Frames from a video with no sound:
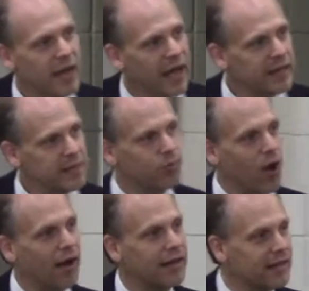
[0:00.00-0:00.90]
and he
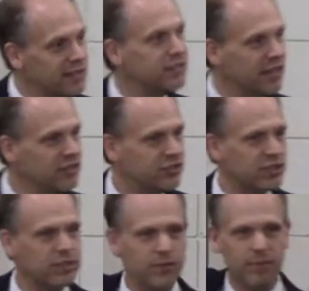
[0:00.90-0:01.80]
brought a
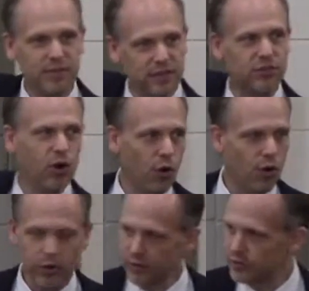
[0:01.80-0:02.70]
contingent from this
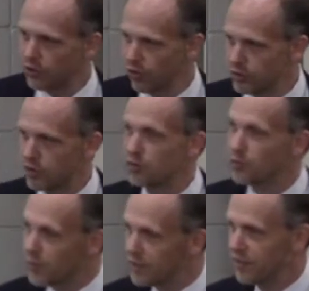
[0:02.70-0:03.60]
cohort of soldiers
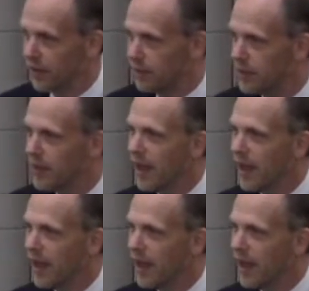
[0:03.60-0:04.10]
with him